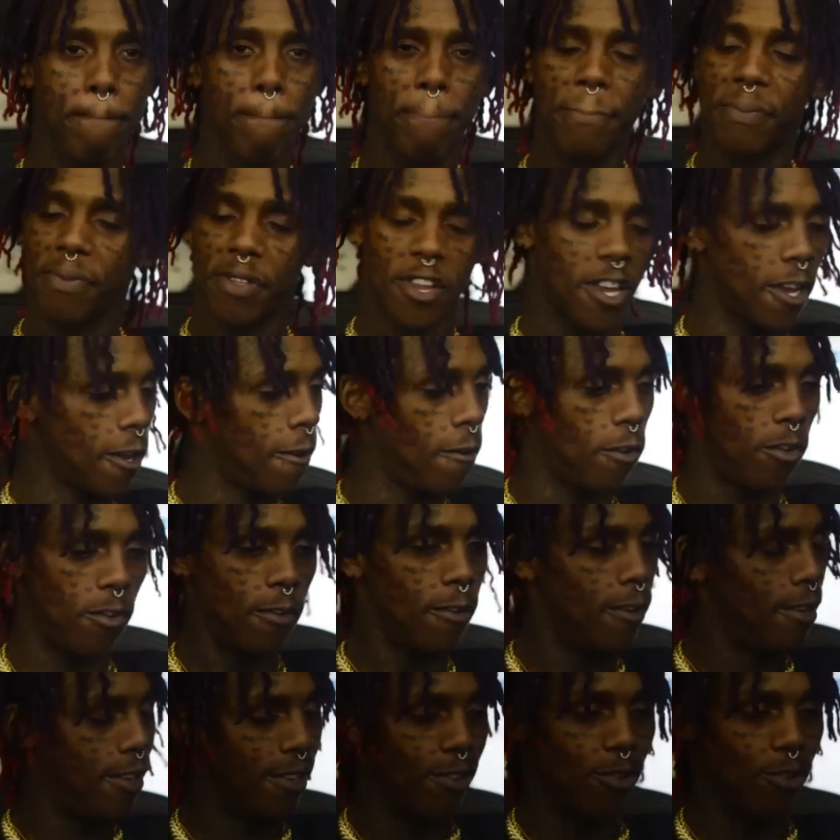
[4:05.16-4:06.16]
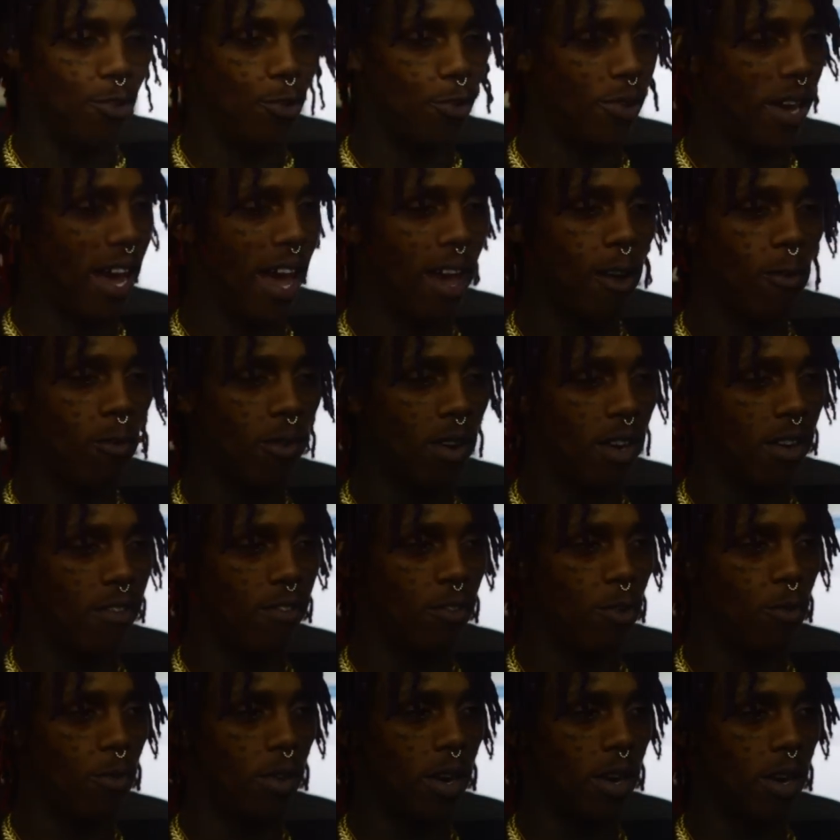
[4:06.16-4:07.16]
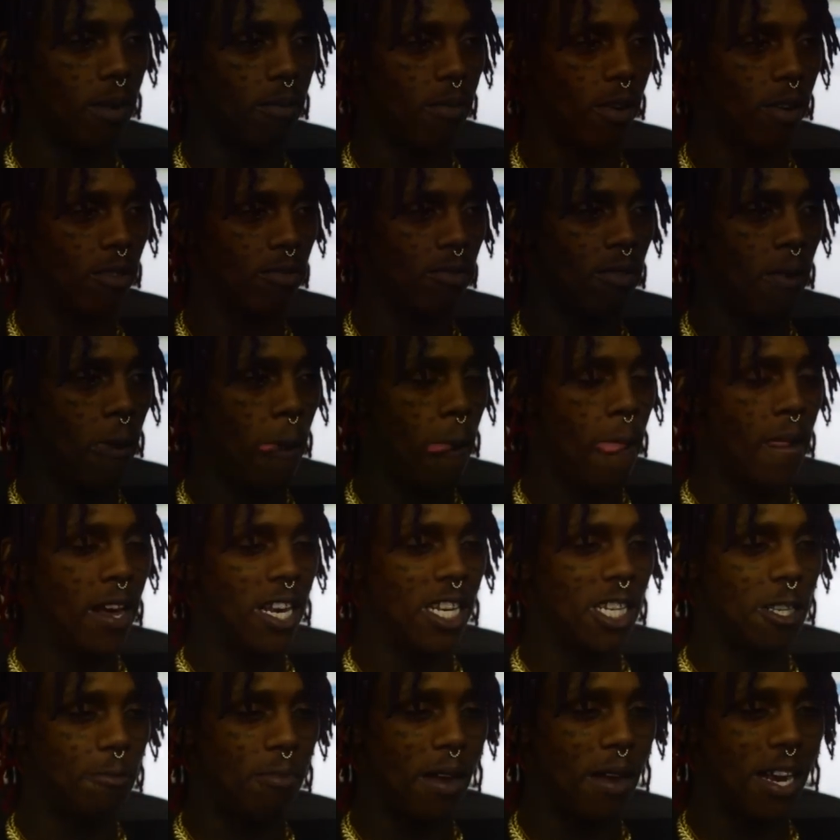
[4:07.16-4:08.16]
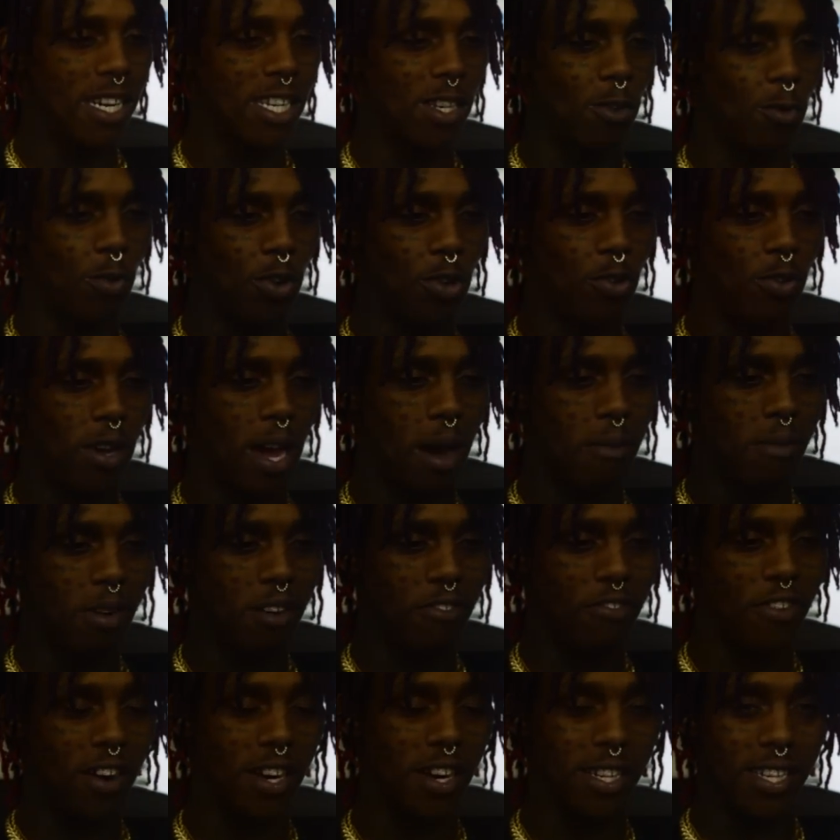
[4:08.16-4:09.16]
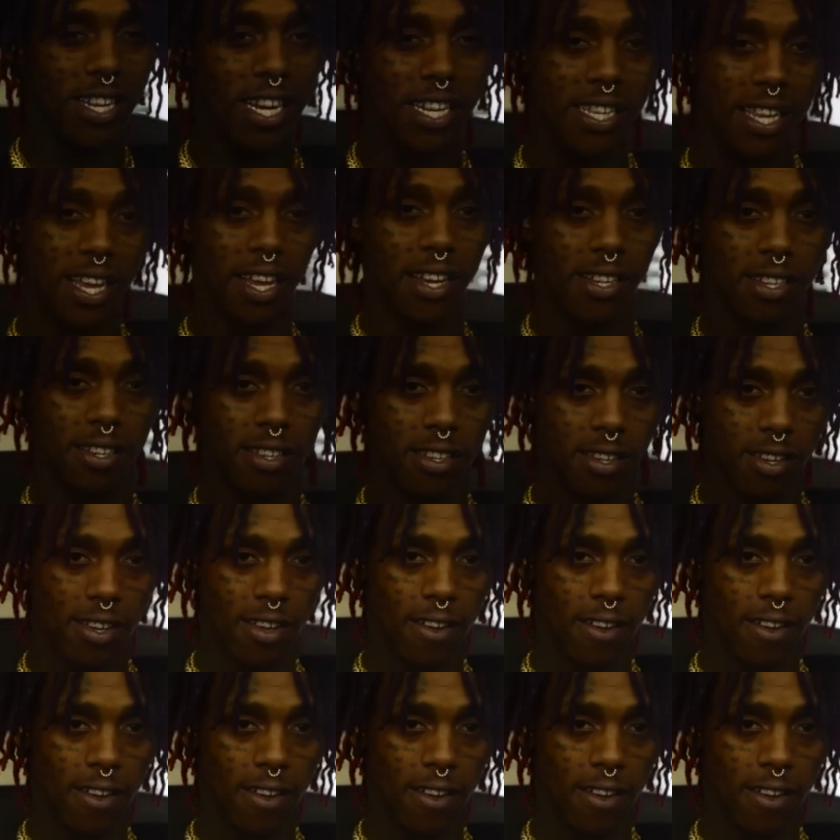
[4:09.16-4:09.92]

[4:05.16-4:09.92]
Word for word: Like, you know what I'm saying? You can't win if you win it, bro. Especially when you got motherfuckers like this.